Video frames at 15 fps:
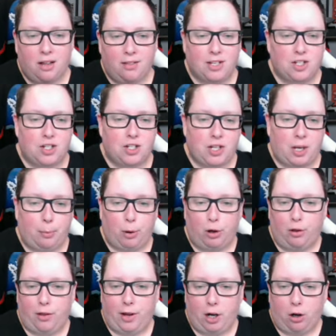this
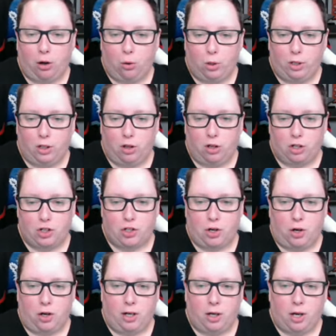December they are going to launch
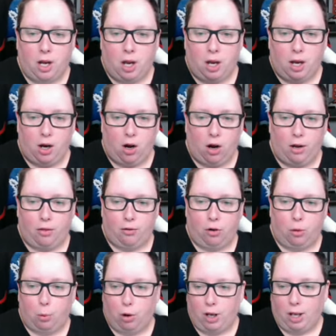Sonic, a high
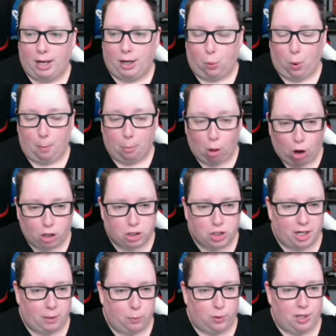throughput layer one
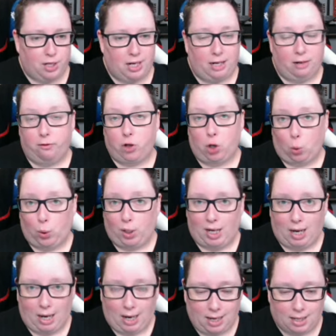blockchain with the native
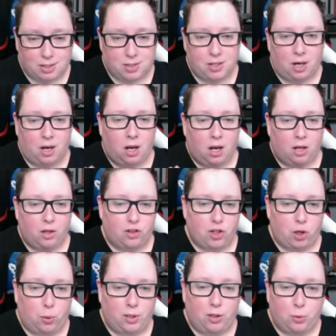token S.
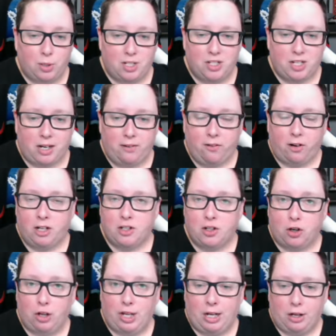So to incentivize
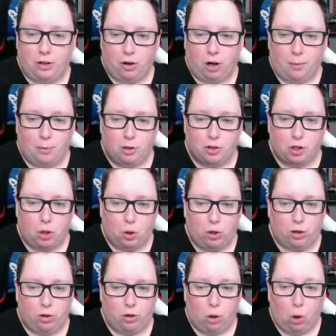early adopters and
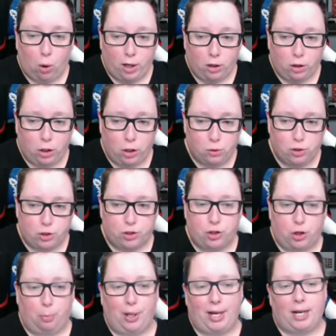loyal, loyal users,
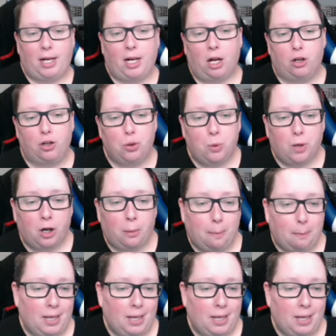they're planning a 200